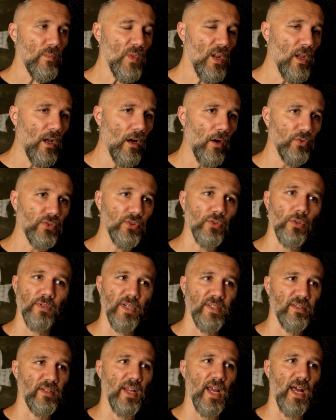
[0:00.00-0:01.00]
Old school
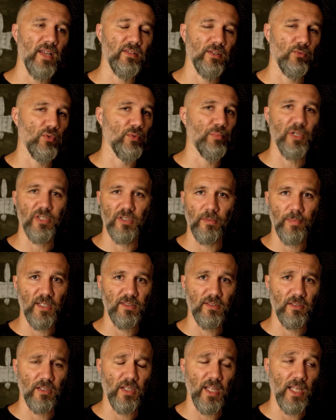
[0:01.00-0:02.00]
resin casting with pressure pots
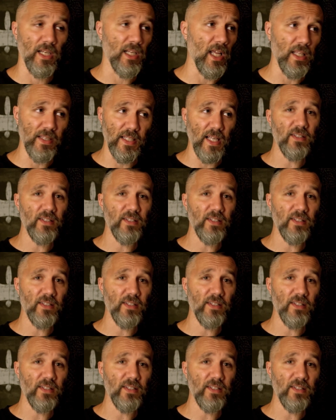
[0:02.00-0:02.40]
and all that, and that's